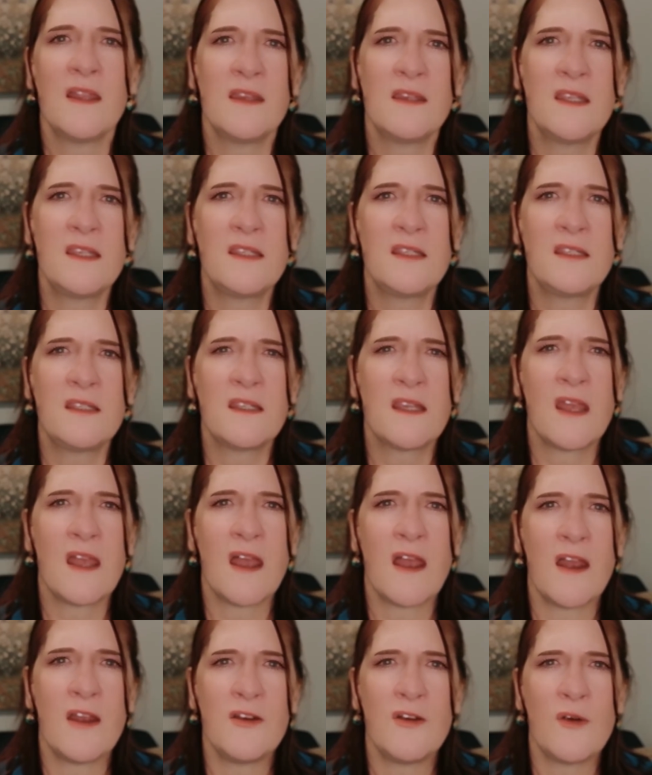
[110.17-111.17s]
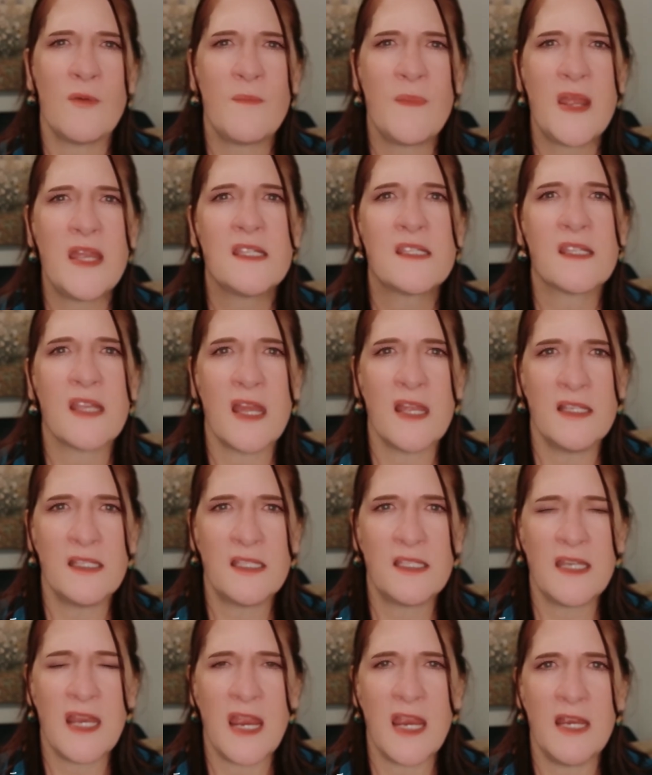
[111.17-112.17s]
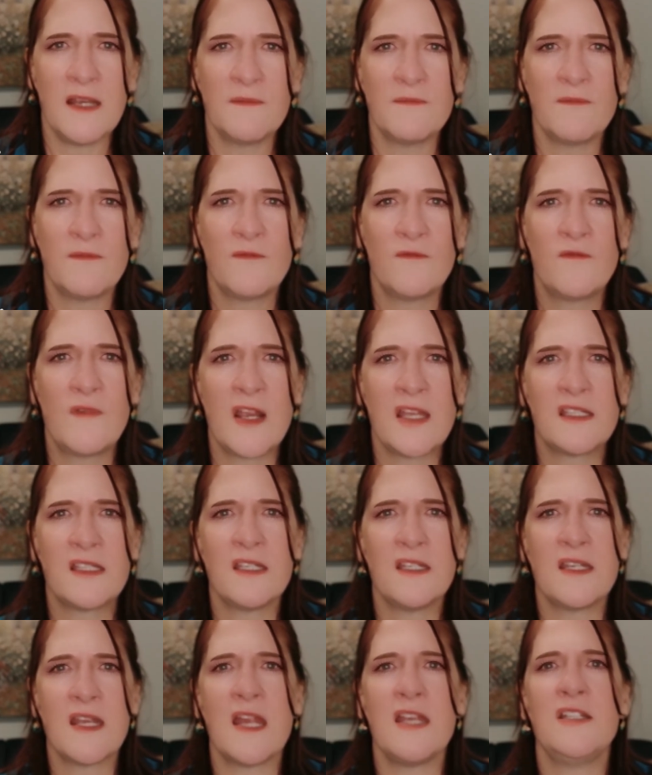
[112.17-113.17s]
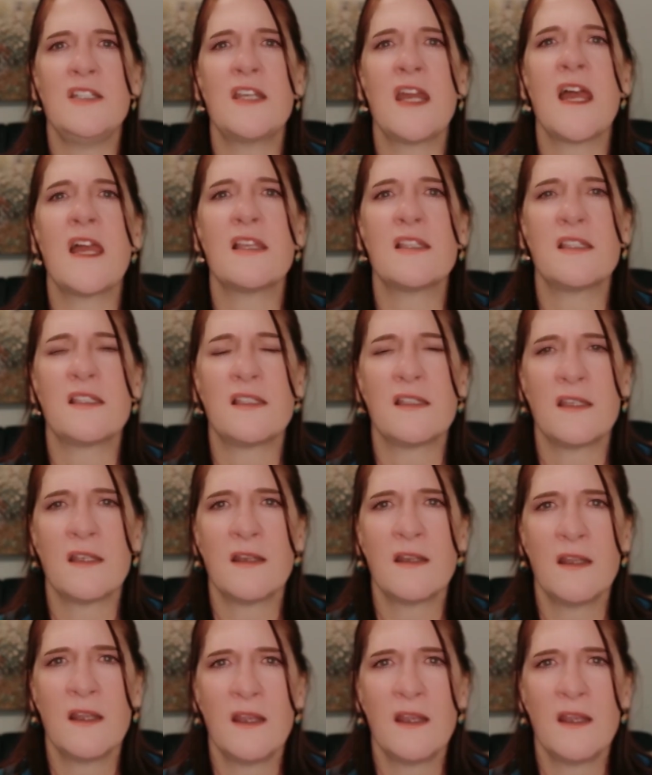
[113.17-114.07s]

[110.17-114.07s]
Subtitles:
This is your baseline state, rest and digest,